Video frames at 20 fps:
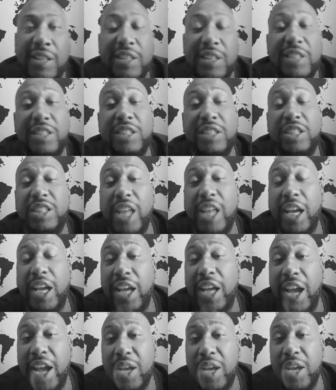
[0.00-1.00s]
This is
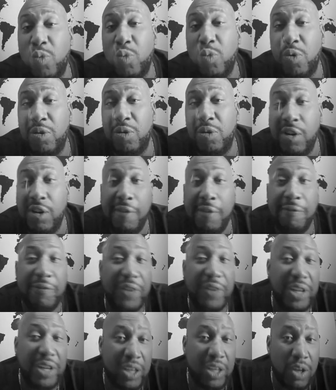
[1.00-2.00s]
second annual
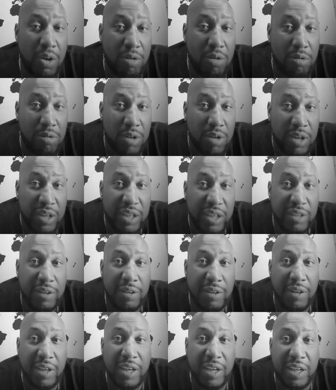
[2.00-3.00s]
video
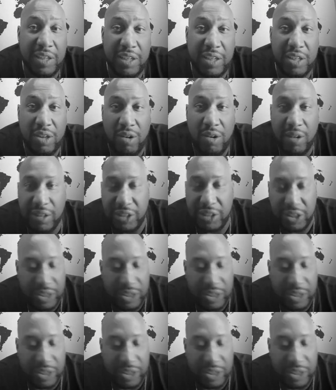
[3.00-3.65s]
in the Yard